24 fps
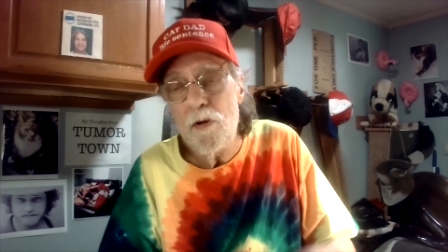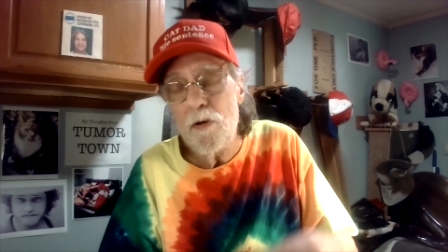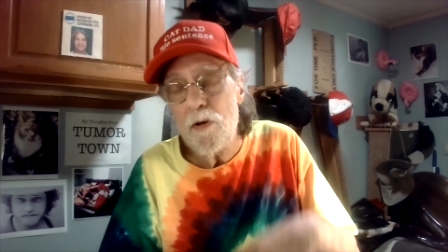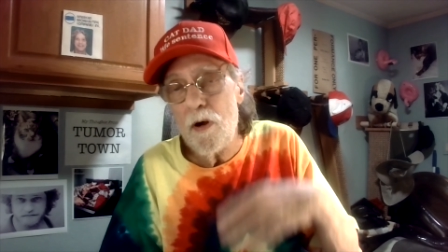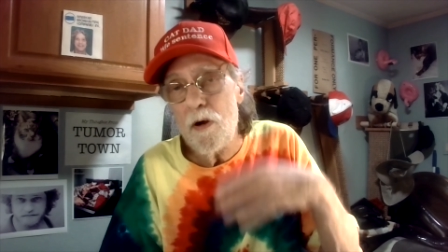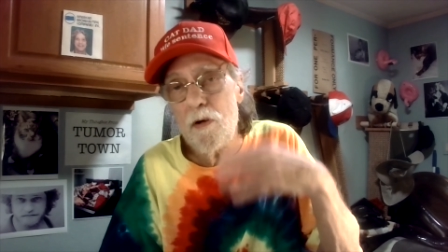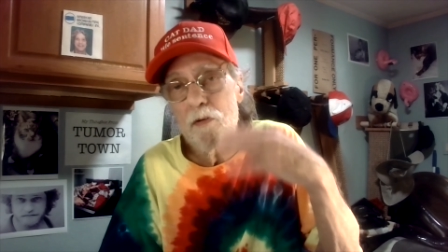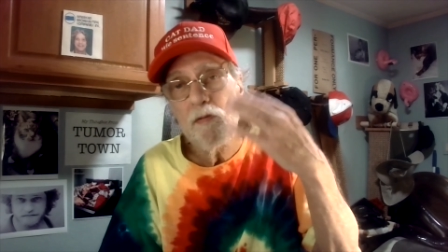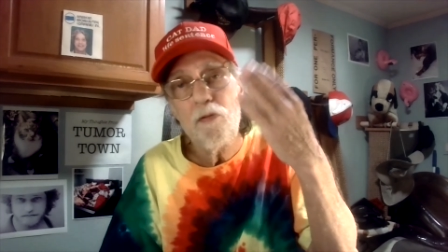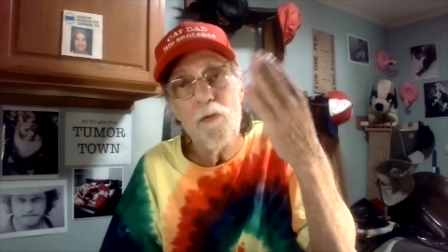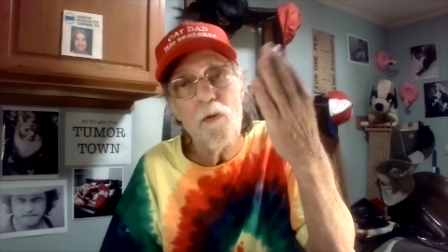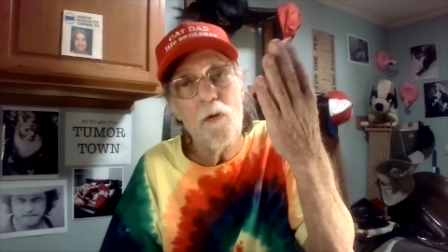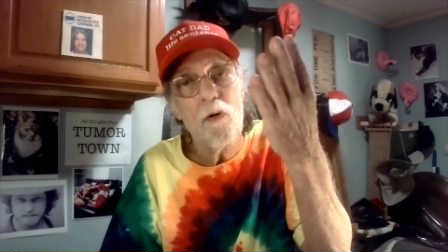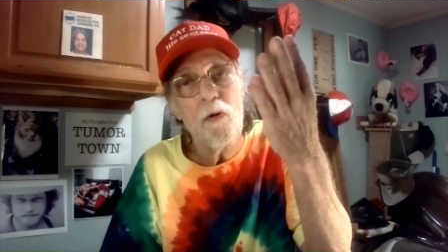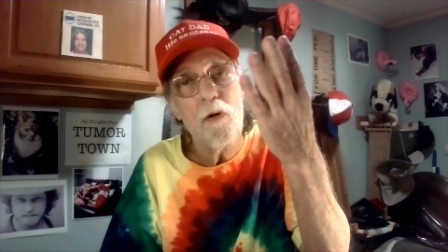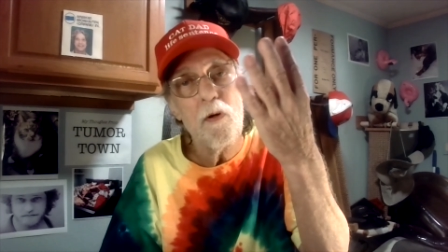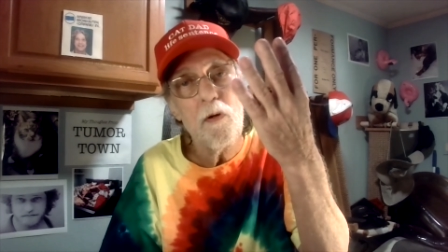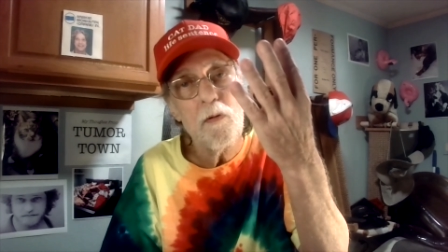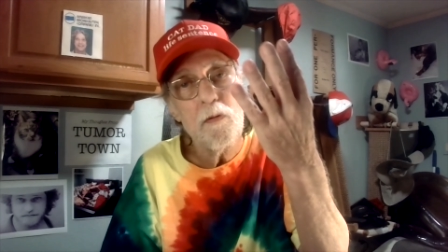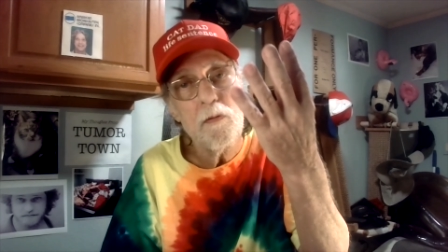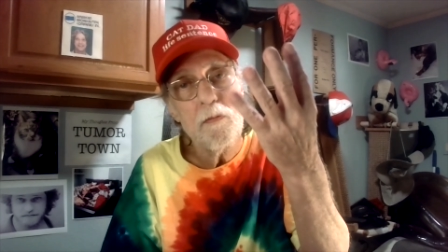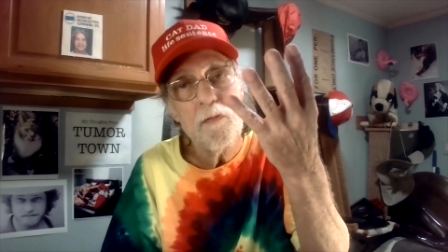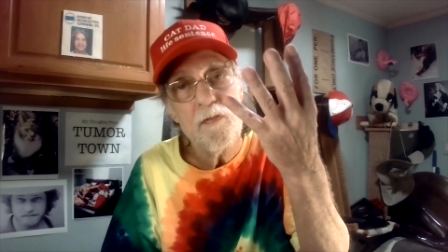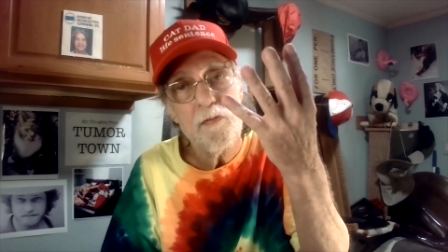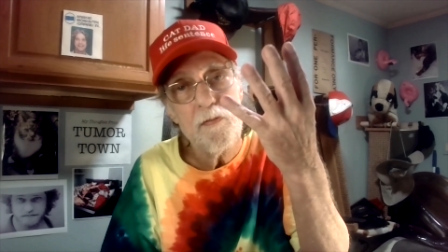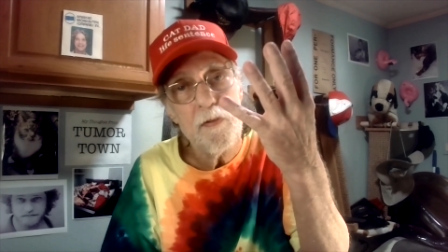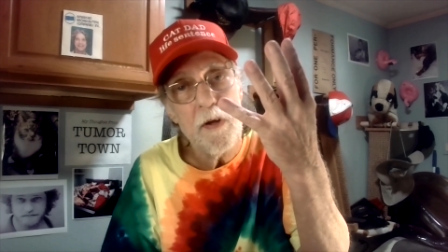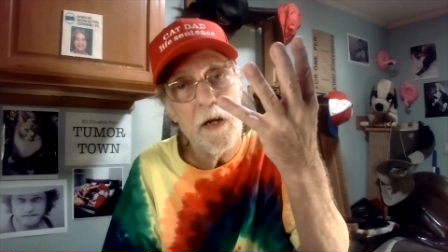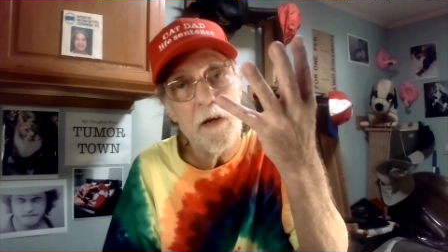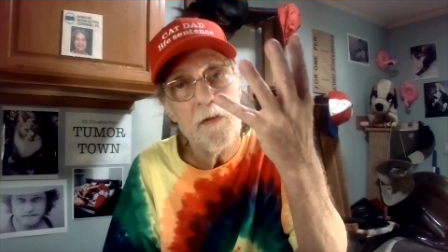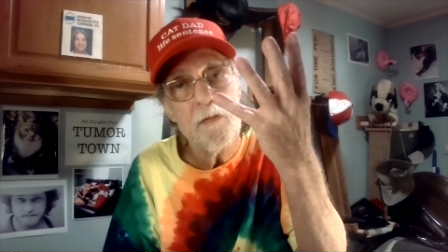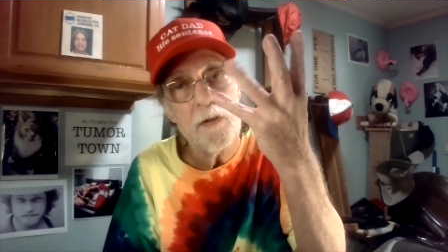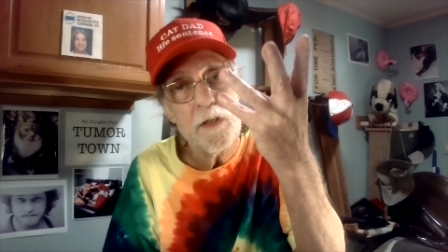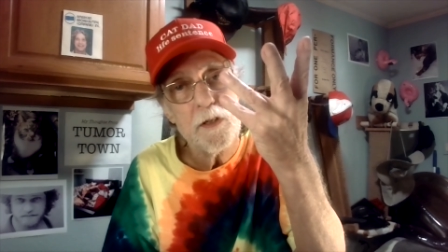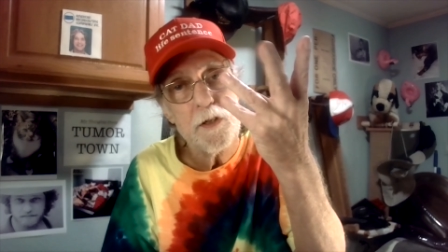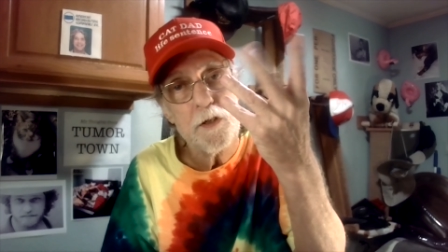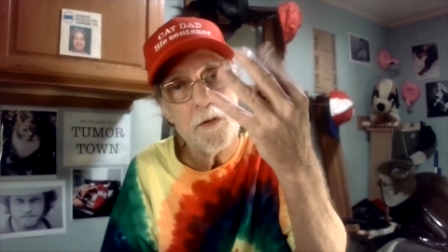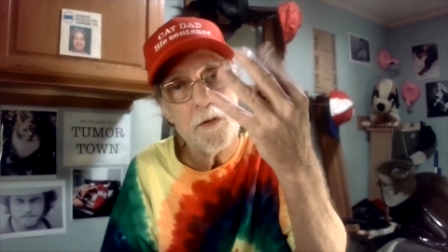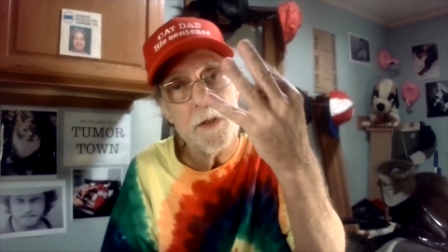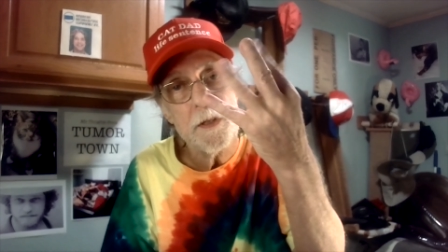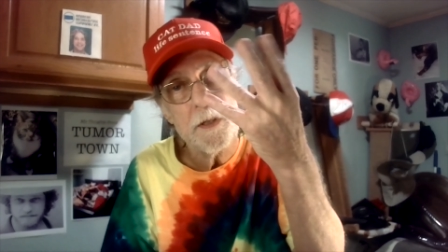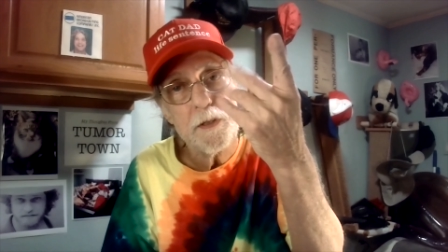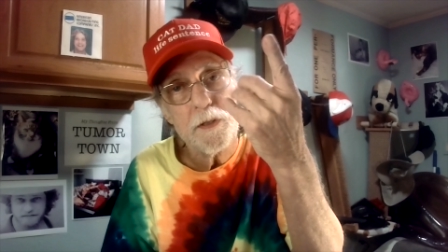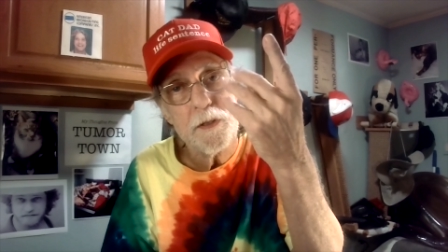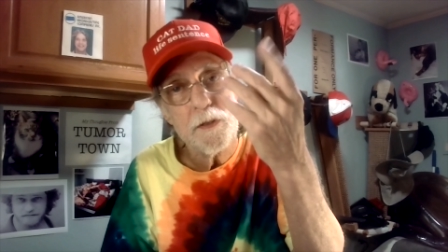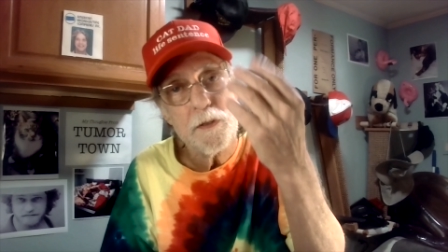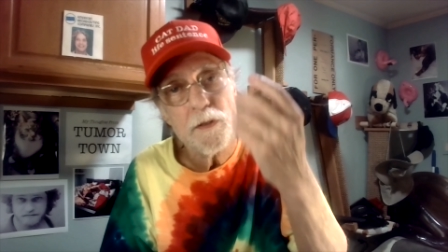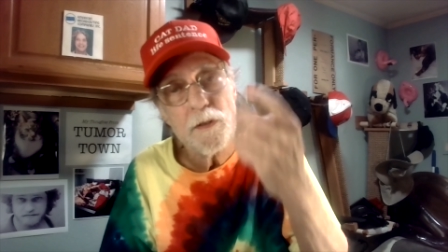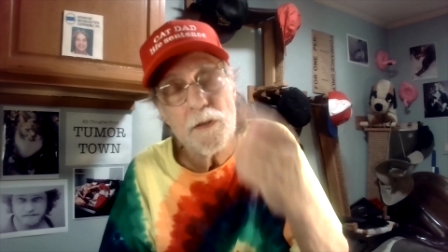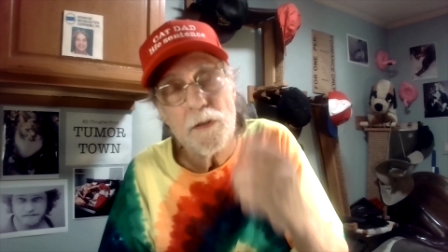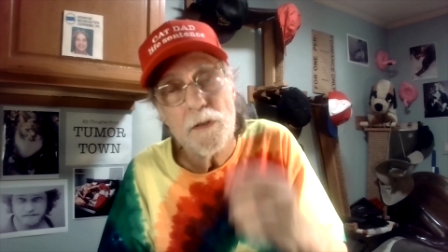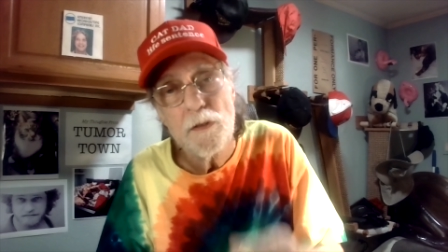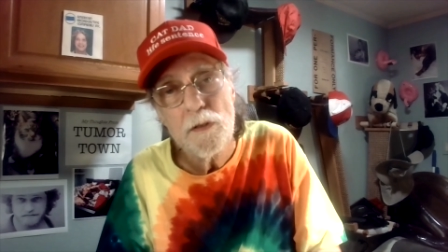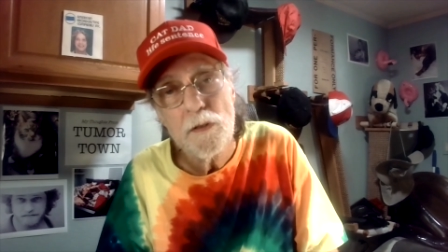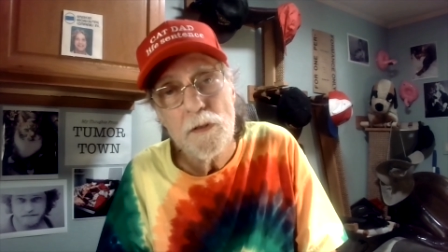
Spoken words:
our four favorite choices.